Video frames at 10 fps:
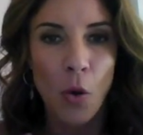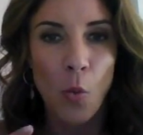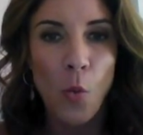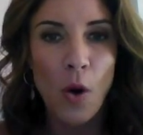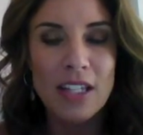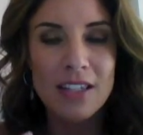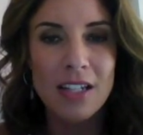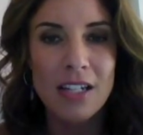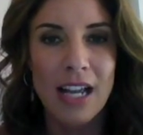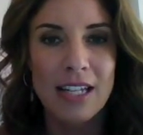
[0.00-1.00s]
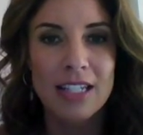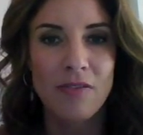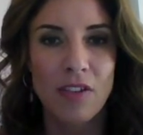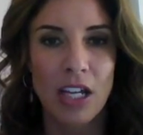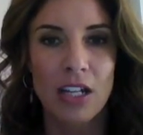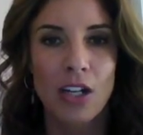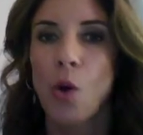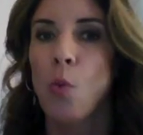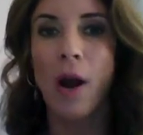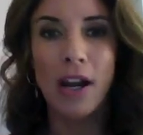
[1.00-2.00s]
What's the next event?
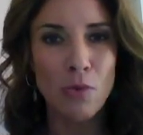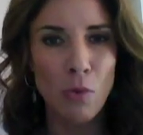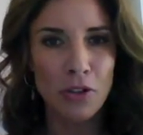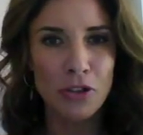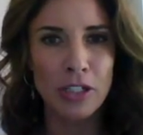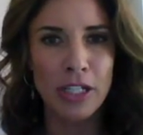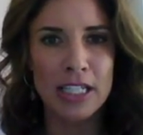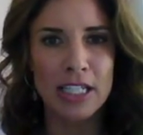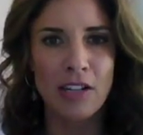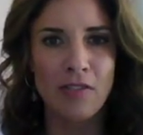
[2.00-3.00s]
Why do you want your guests at